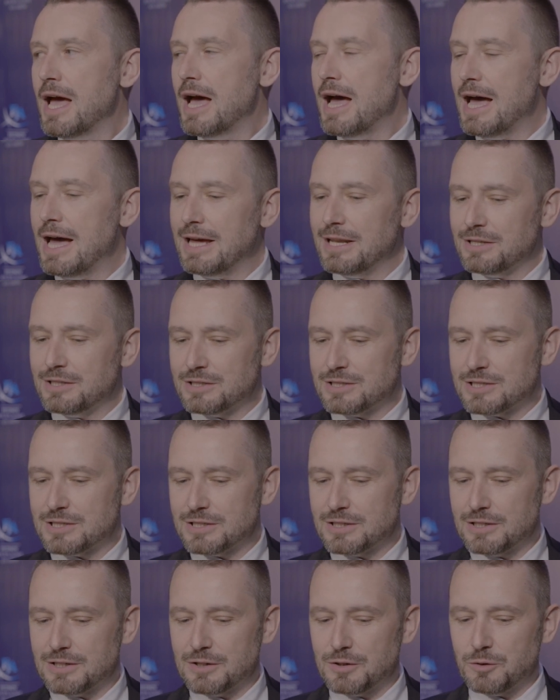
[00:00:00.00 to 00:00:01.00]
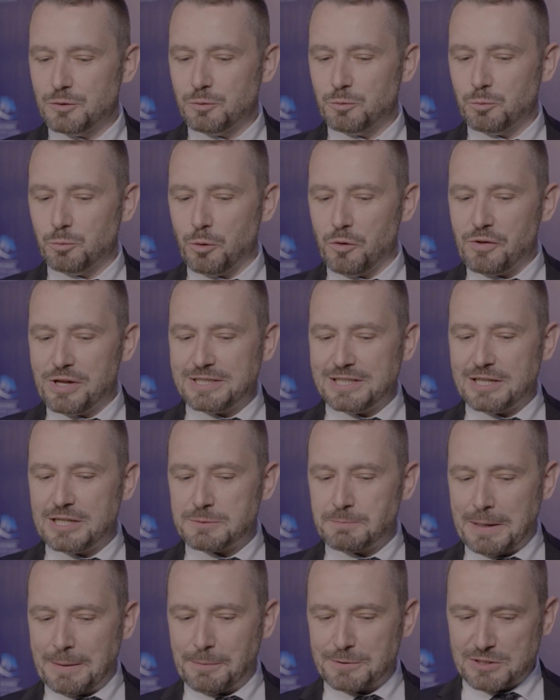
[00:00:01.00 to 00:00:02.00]
And what they did is
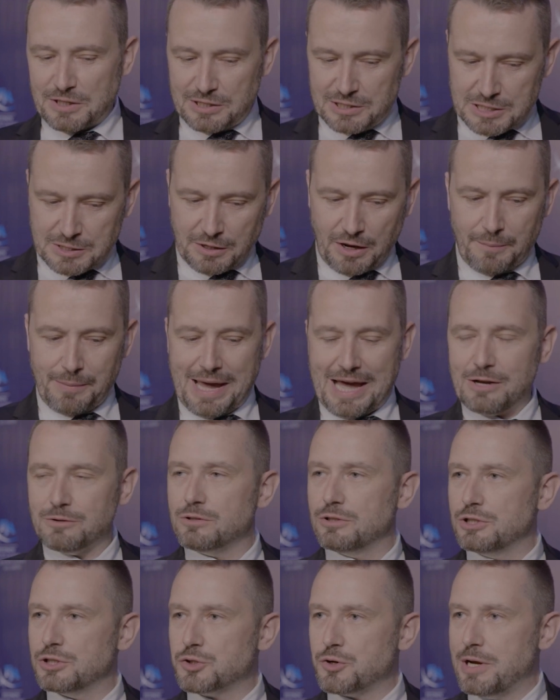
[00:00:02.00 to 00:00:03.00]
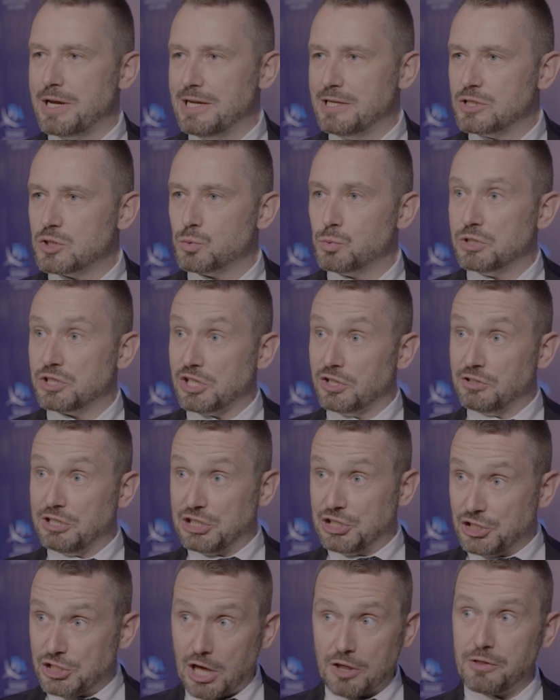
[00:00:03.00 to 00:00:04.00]
people started coming out into the streets, was suddenly
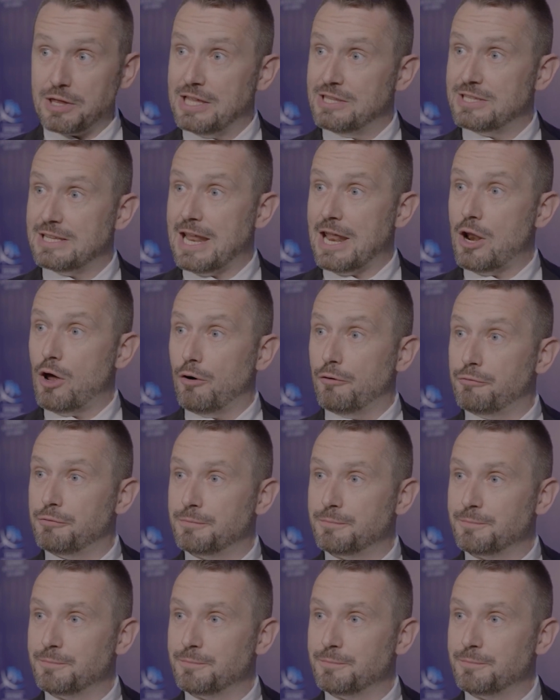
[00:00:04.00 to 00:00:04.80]
shut the internet off.